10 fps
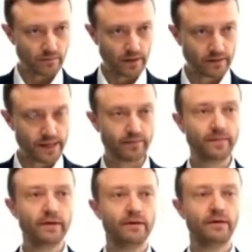And yeah,
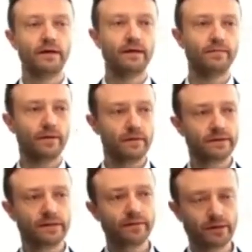this
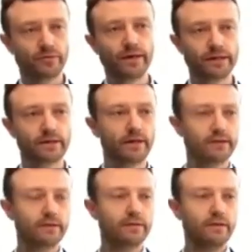demonstrates
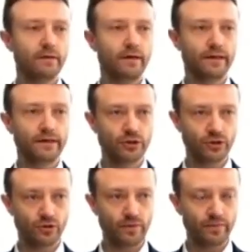that attention
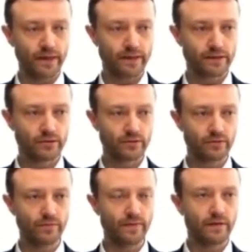should be paid
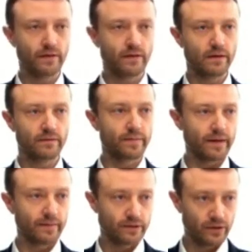to
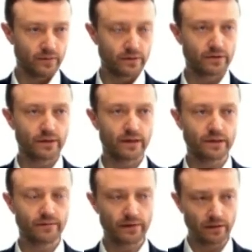repayment terms, and
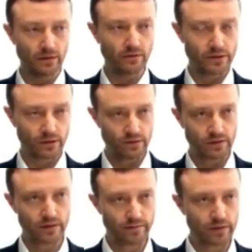if the loan is
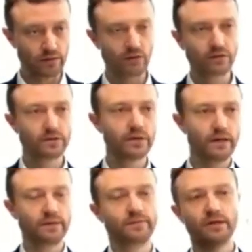constantly prolonged,
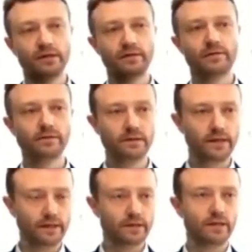especially these
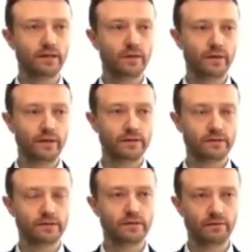days when it
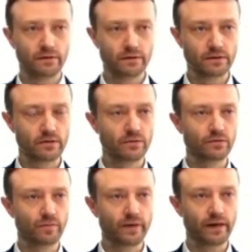is difficult
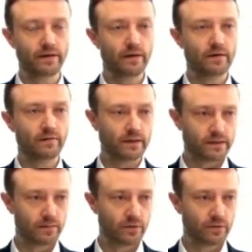to pay funds
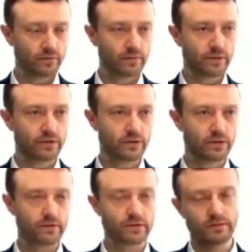abroad from Russia, and